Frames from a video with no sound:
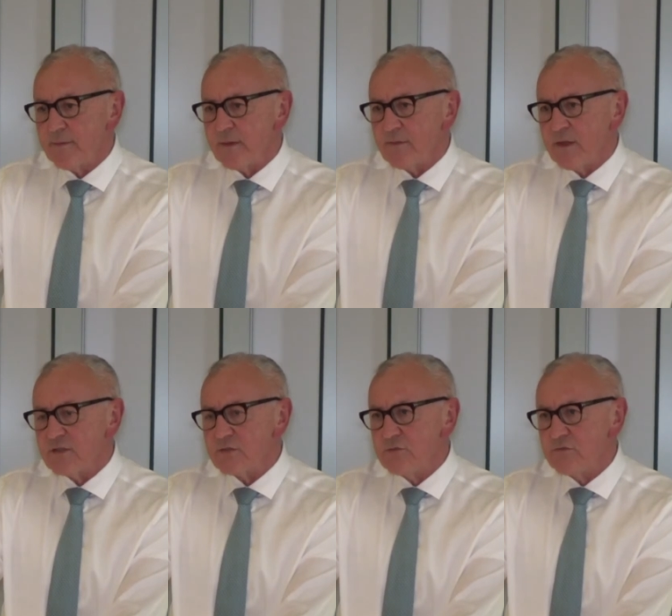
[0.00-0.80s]

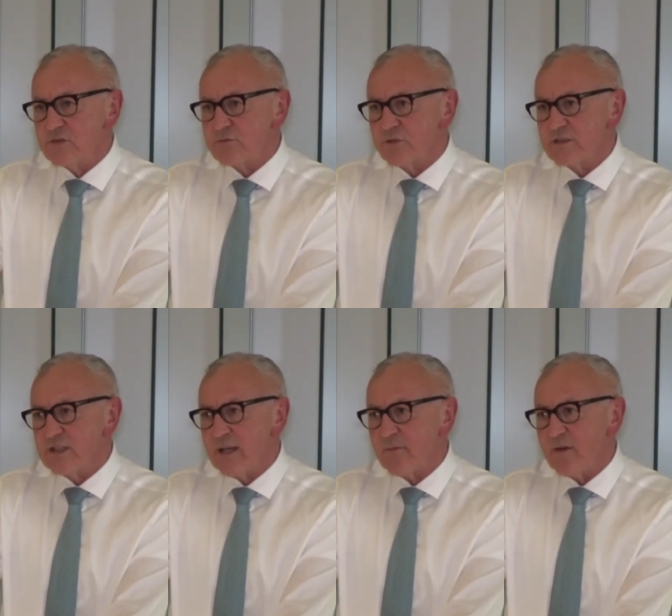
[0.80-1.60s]
those who have just
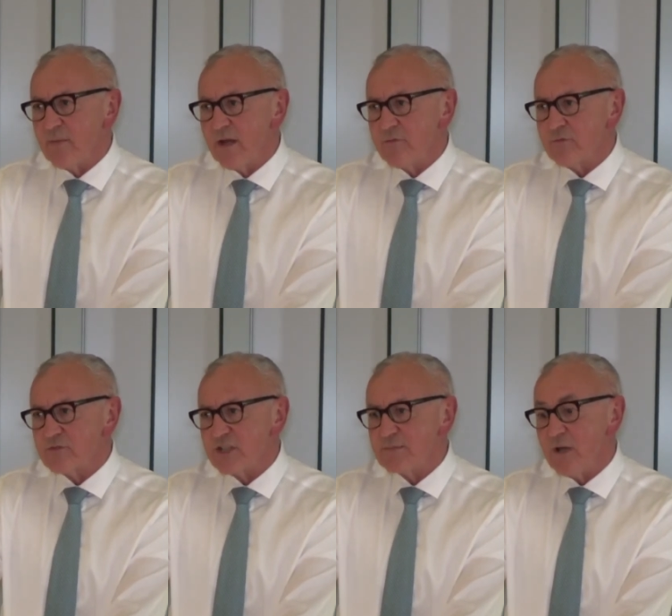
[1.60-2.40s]
recently come to the bar from
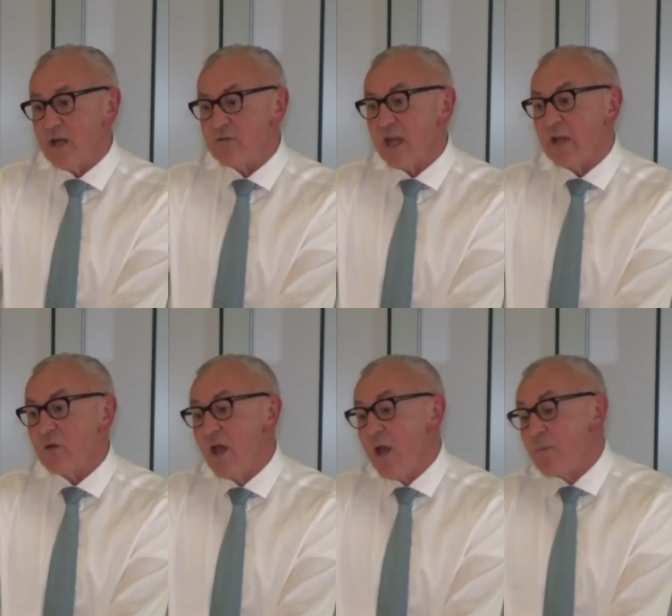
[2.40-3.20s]
such behaviour.
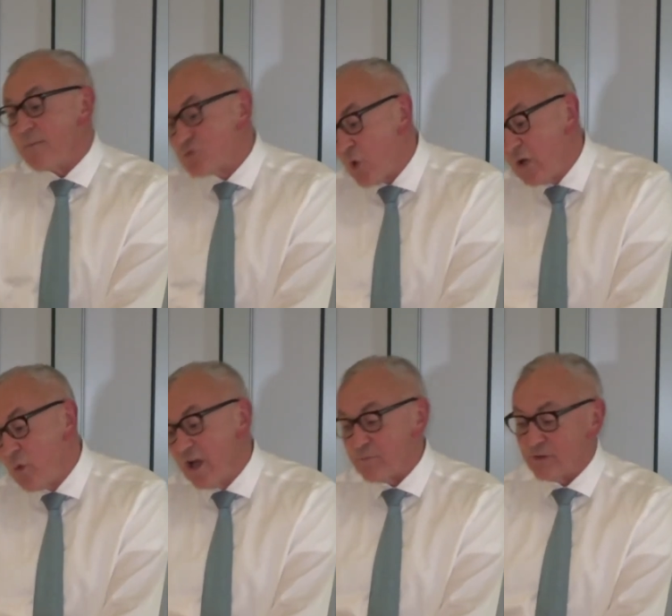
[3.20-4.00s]
And perhaps one
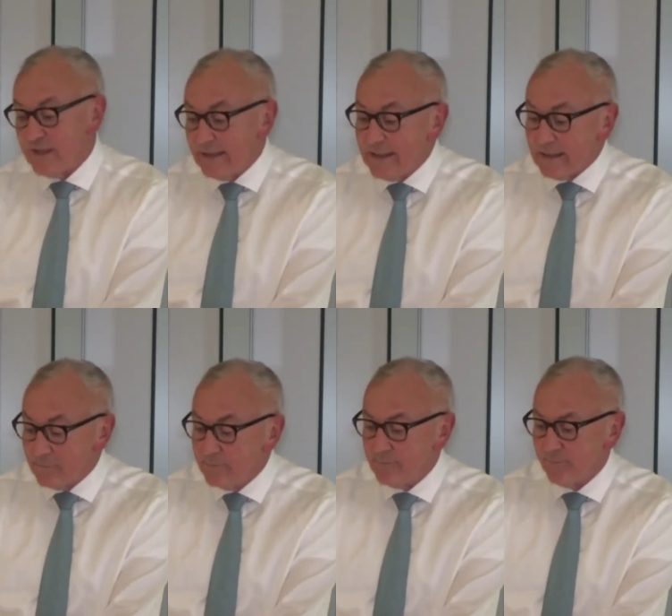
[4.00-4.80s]
way of protecting
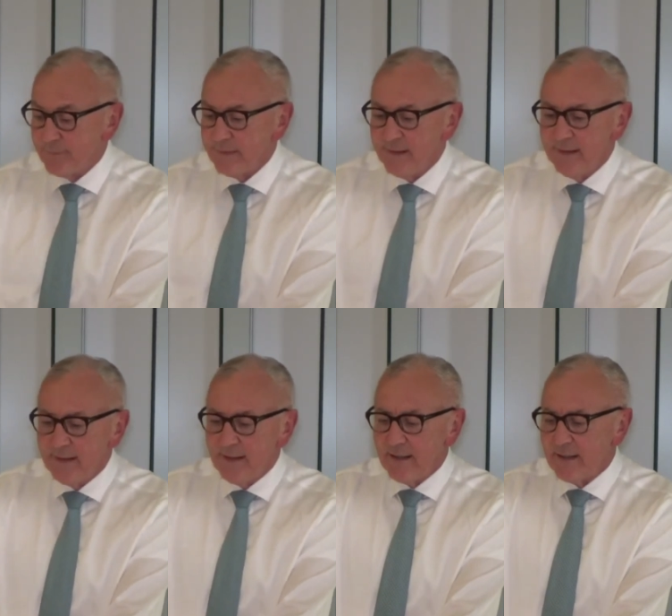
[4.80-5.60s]
them
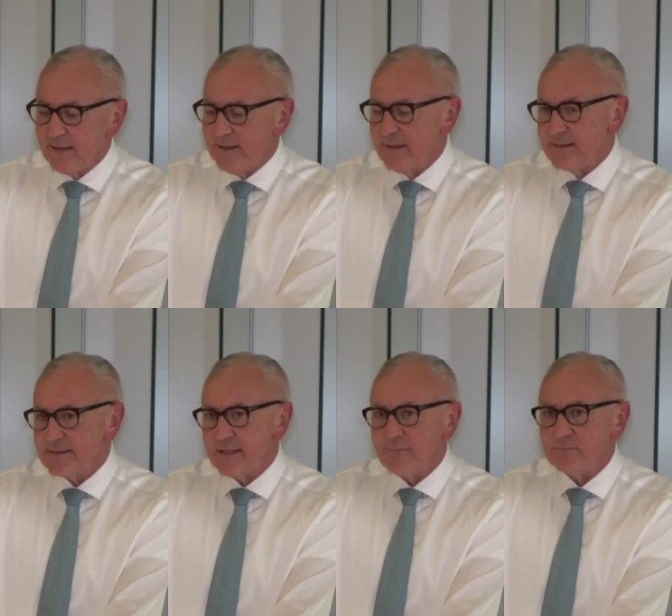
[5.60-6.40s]
is